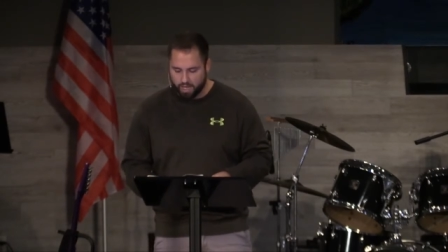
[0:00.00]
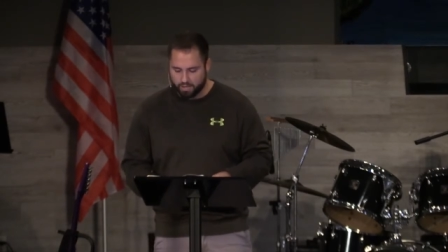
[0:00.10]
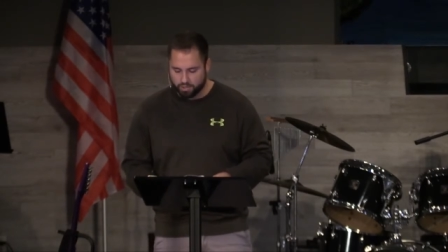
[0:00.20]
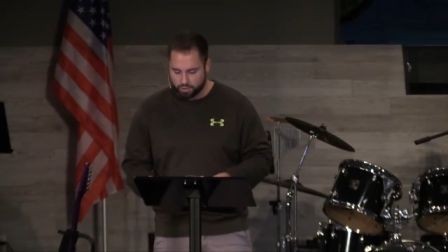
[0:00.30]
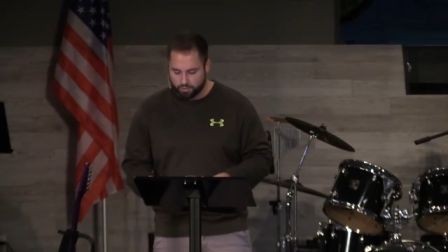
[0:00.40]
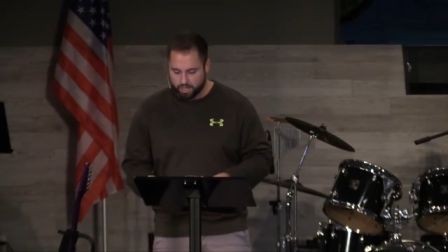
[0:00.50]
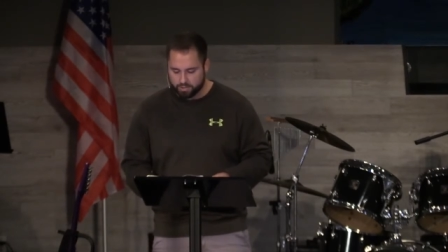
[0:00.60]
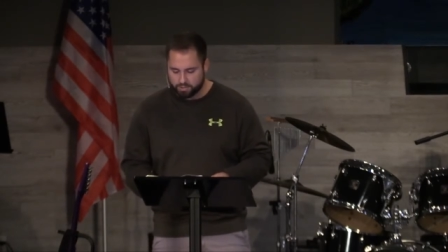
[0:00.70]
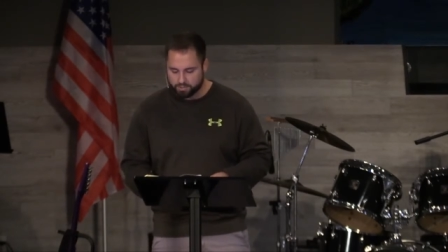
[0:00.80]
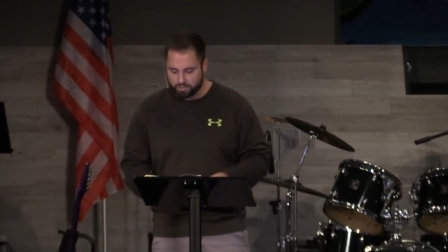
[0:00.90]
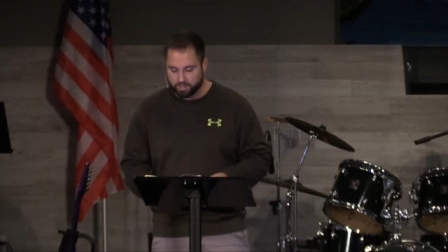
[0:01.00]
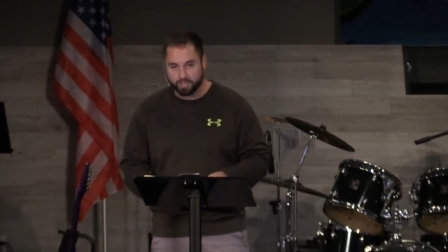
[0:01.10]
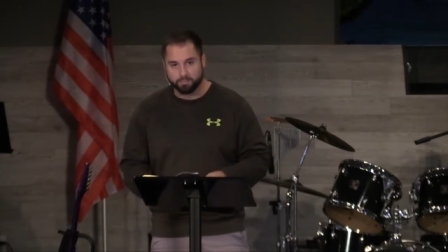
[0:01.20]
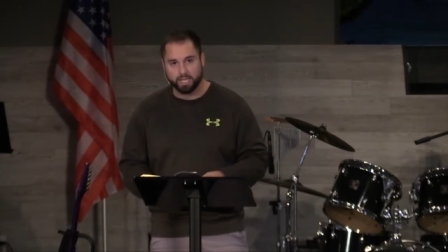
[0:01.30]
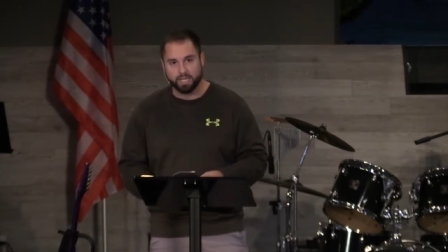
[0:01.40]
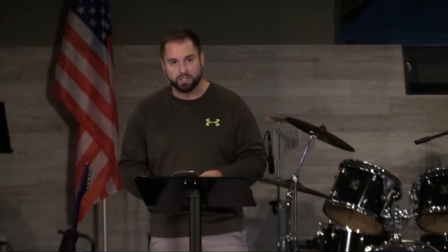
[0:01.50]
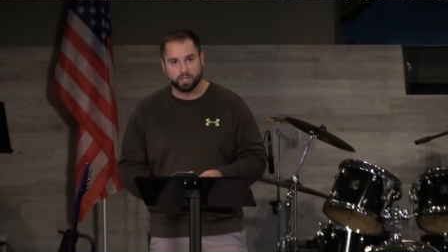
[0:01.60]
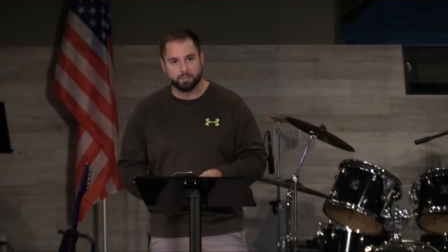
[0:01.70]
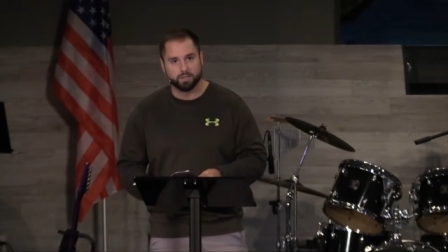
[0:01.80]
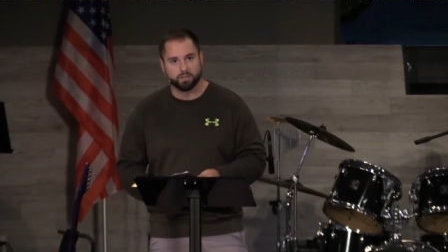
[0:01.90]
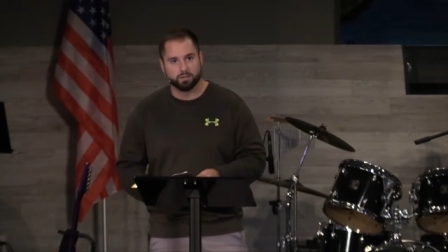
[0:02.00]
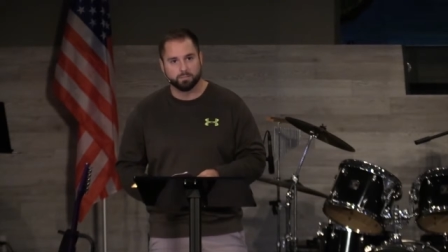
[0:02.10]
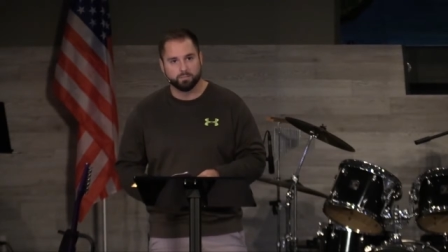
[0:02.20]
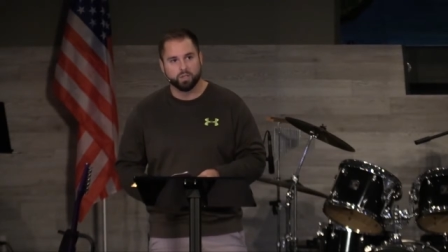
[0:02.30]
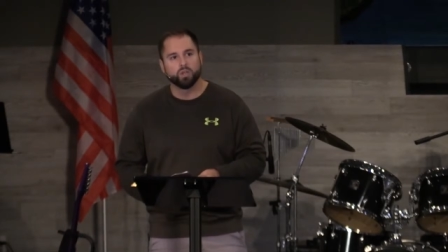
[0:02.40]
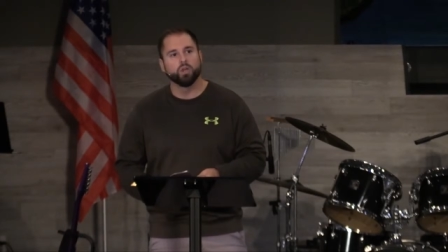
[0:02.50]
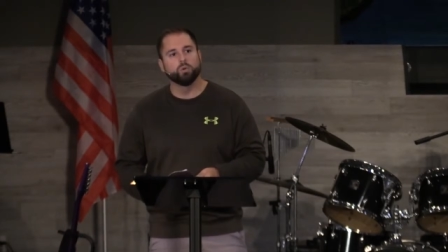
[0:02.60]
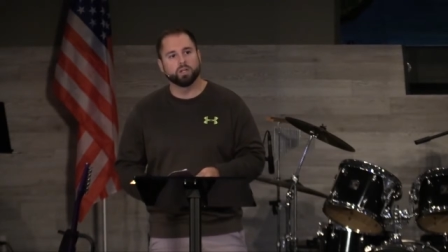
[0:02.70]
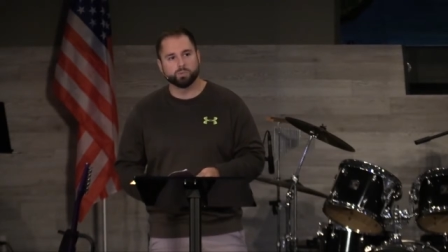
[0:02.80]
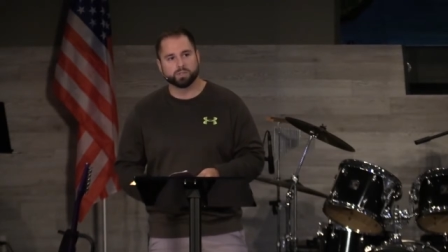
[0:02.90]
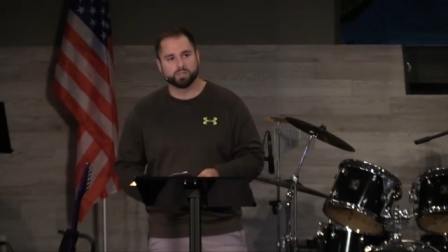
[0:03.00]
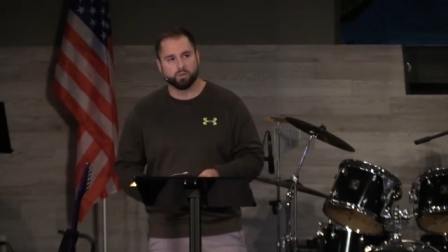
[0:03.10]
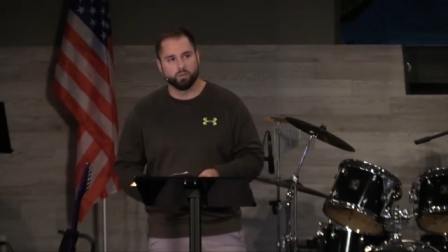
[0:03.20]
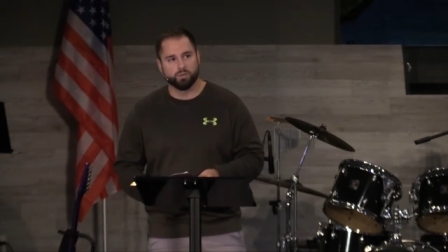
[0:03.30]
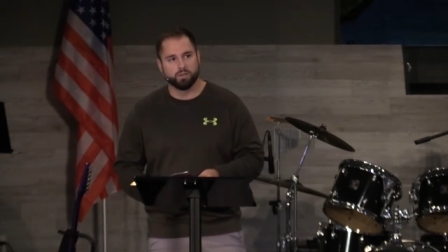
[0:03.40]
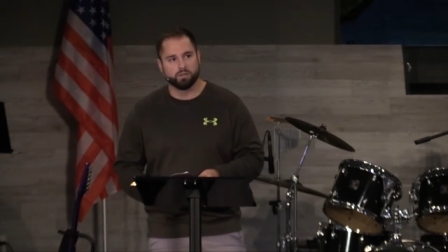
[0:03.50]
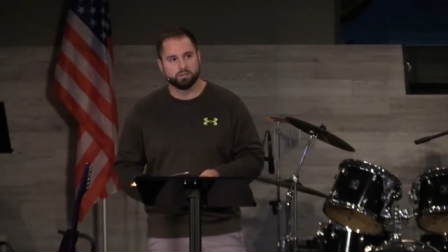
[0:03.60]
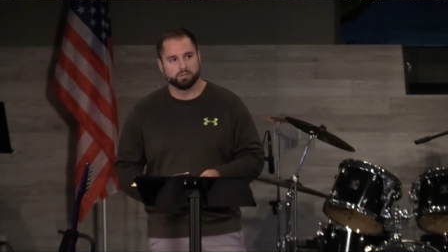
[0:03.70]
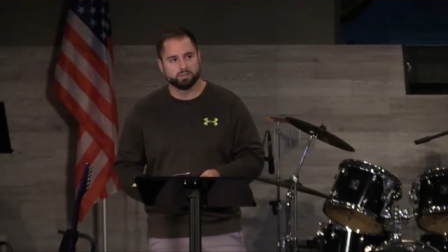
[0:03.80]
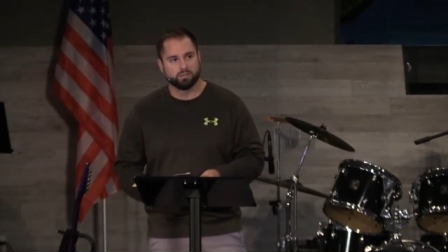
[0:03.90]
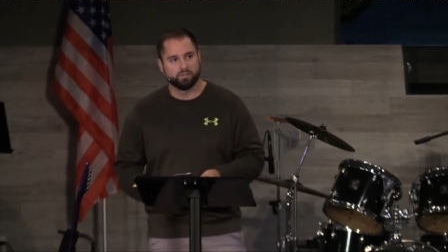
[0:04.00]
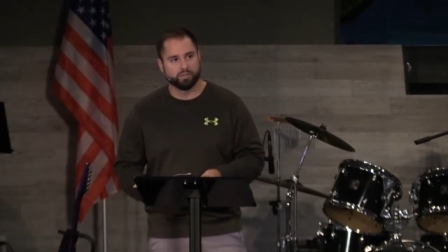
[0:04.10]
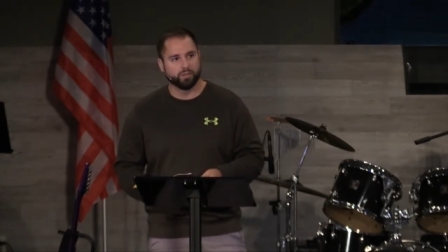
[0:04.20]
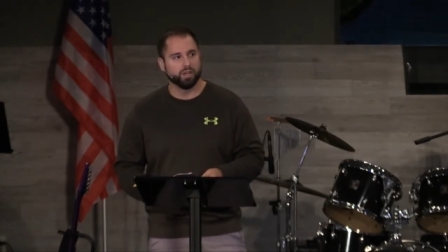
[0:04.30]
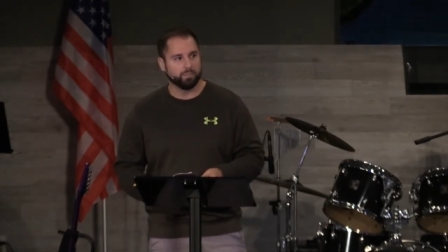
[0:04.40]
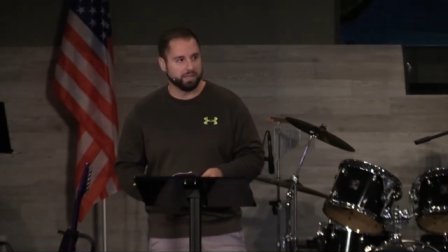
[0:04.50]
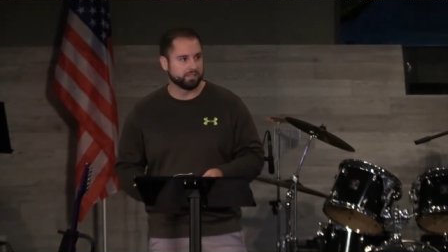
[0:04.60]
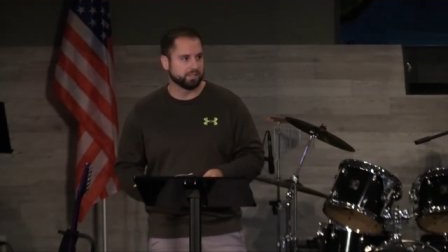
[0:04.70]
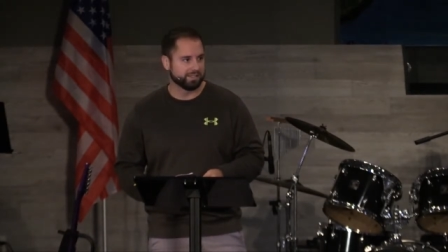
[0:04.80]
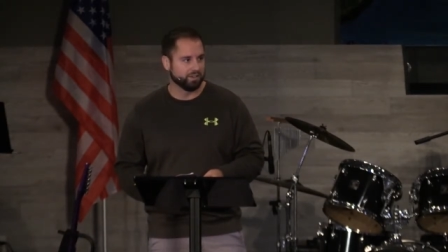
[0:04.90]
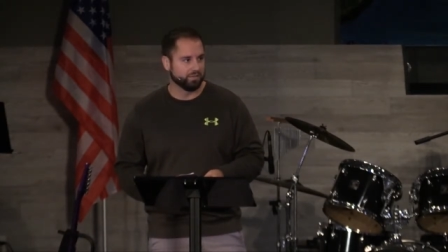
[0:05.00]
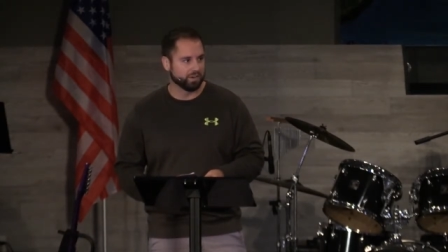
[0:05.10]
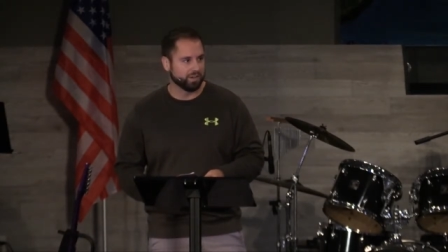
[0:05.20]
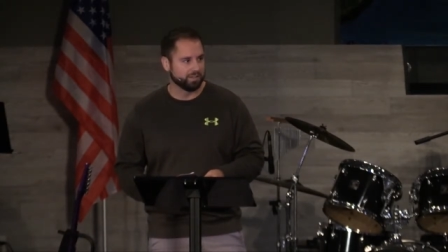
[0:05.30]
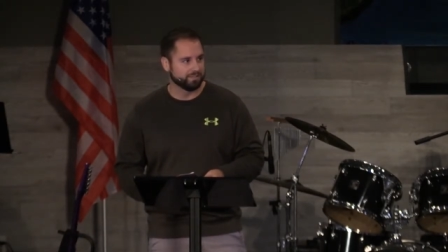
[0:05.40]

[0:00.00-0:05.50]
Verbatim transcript: and the traders took him to Egypt. Who else was sold for 30 pieces of silver?